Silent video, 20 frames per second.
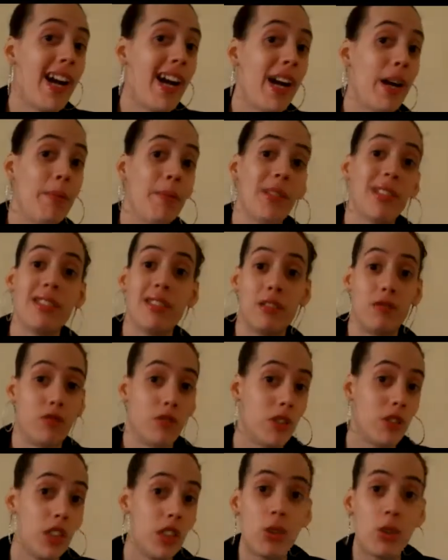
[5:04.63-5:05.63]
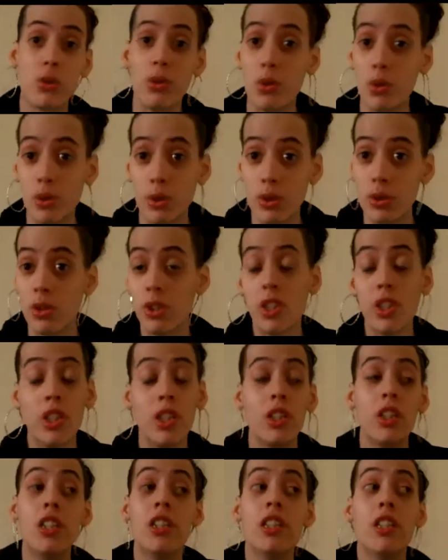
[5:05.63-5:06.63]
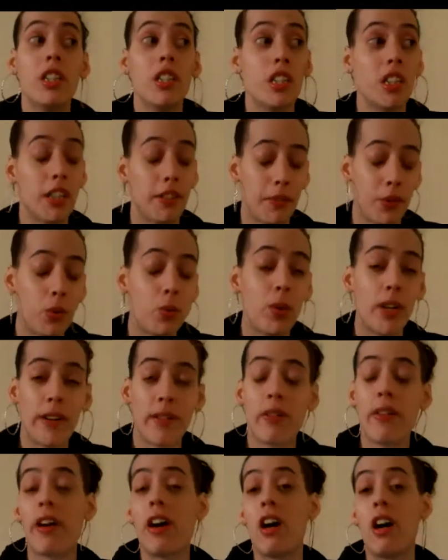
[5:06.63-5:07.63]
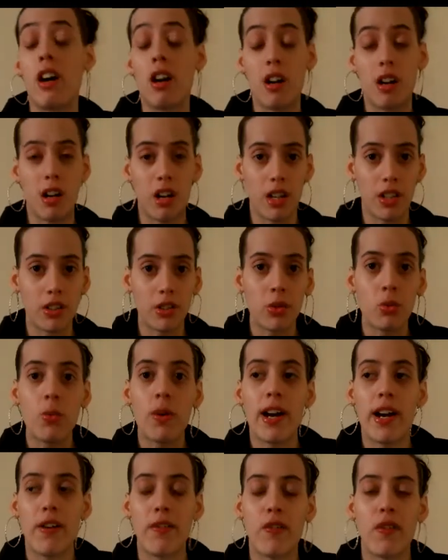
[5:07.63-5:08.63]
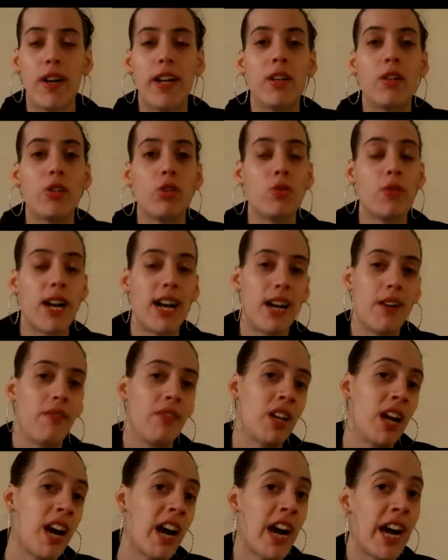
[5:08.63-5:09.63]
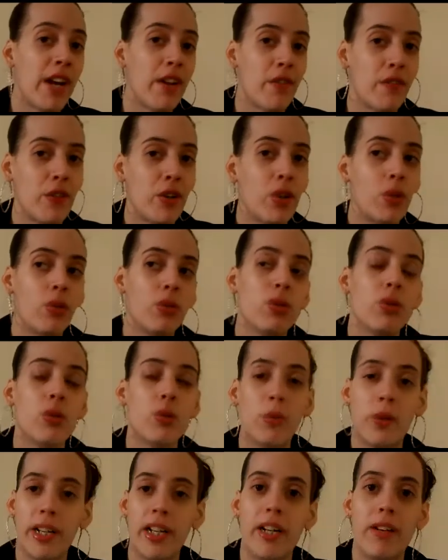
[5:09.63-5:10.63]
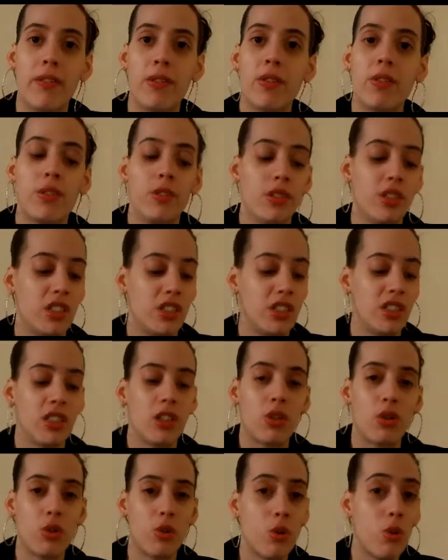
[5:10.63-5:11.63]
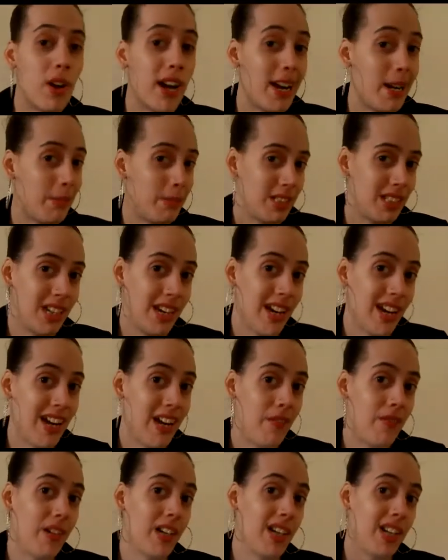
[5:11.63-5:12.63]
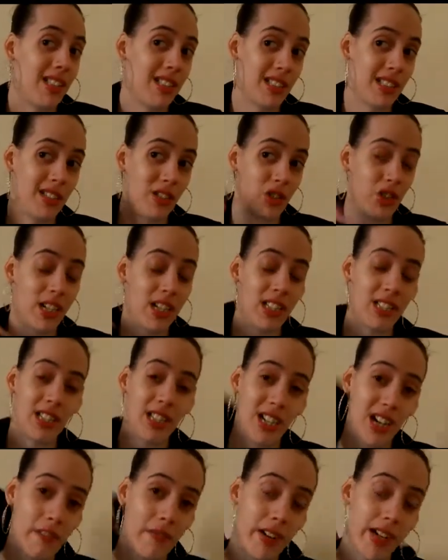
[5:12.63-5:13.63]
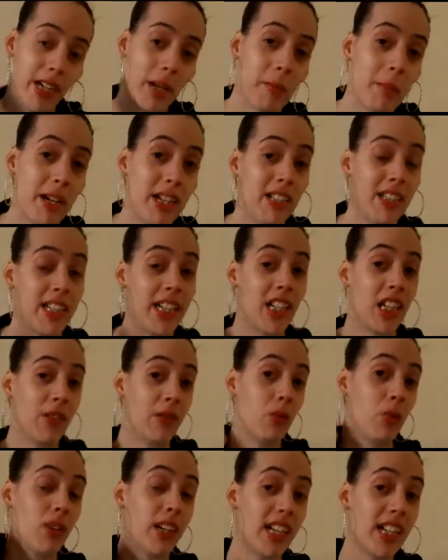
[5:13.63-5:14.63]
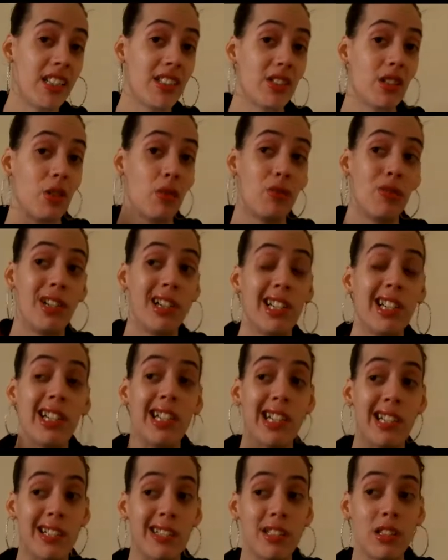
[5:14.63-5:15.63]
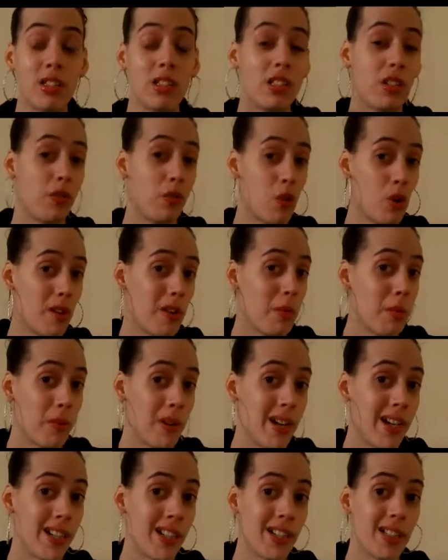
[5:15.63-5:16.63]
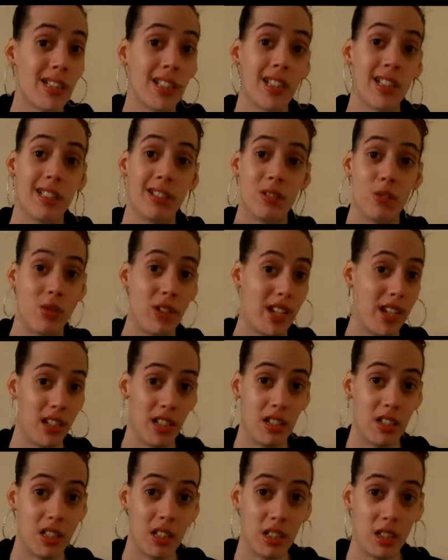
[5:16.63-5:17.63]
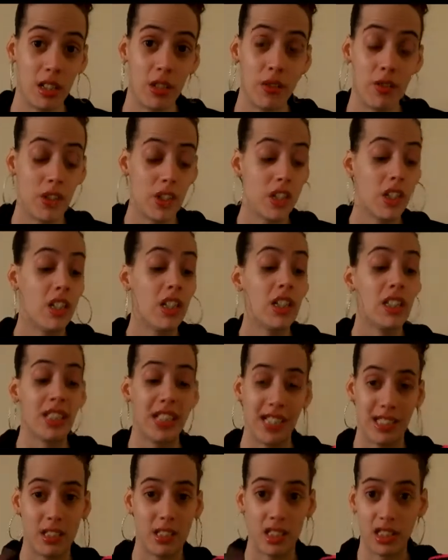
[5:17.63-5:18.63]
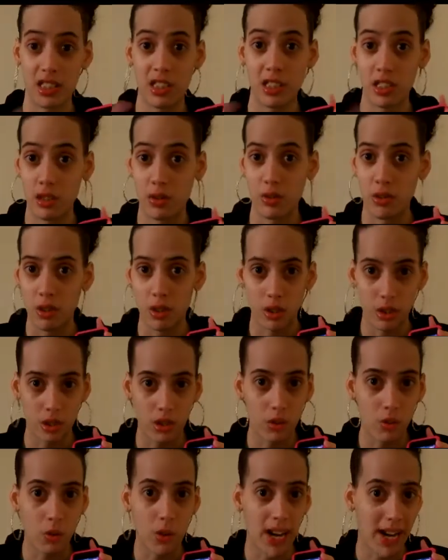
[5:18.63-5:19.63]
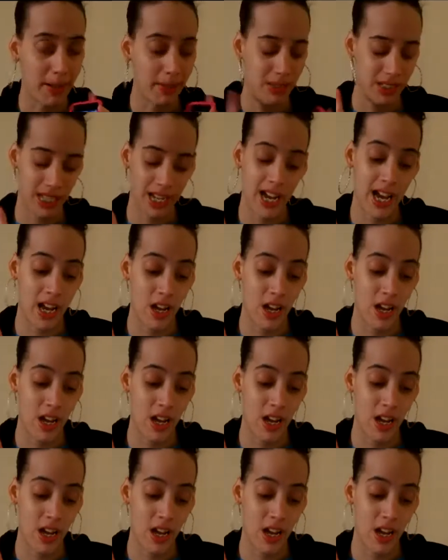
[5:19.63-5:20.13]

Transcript: app, and it's really cool. if you ever are on the Wi-Fi or you have the iPhone or whatever, this is a cool app to have, and I suggest and I recommend that if you ladies are really into Sephora products and all that other stuff, this is a really cool app to